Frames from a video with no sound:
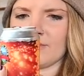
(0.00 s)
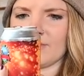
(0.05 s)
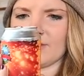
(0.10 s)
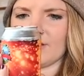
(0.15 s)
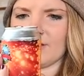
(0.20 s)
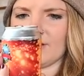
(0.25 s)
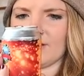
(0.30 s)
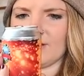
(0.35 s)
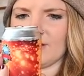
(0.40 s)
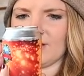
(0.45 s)

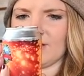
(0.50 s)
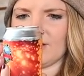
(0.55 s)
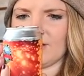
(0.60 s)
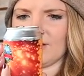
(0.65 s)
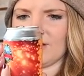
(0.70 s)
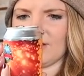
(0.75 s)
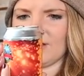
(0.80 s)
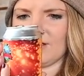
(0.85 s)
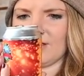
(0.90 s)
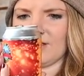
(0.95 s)

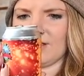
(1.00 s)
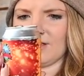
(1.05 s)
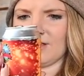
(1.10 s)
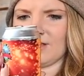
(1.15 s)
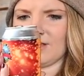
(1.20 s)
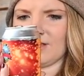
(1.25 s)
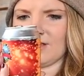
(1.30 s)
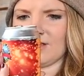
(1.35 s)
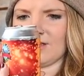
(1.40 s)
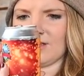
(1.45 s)

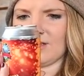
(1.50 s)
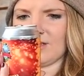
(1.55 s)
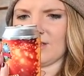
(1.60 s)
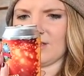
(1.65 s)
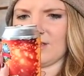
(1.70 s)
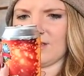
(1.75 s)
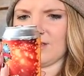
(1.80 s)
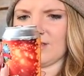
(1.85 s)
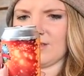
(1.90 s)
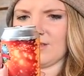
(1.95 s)

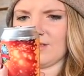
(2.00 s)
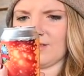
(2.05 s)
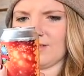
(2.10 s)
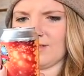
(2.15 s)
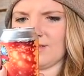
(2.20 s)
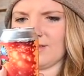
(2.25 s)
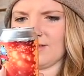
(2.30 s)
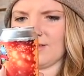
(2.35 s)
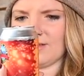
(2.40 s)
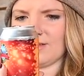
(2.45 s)

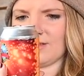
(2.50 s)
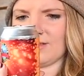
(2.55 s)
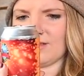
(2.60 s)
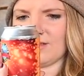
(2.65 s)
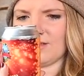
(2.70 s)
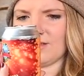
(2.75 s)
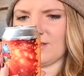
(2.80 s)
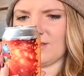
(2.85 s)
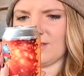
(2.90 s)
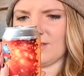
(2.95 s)

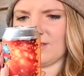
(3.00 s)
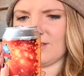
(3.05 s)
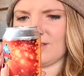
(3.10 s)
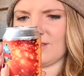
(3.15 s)
No words are spoken by the person on screen.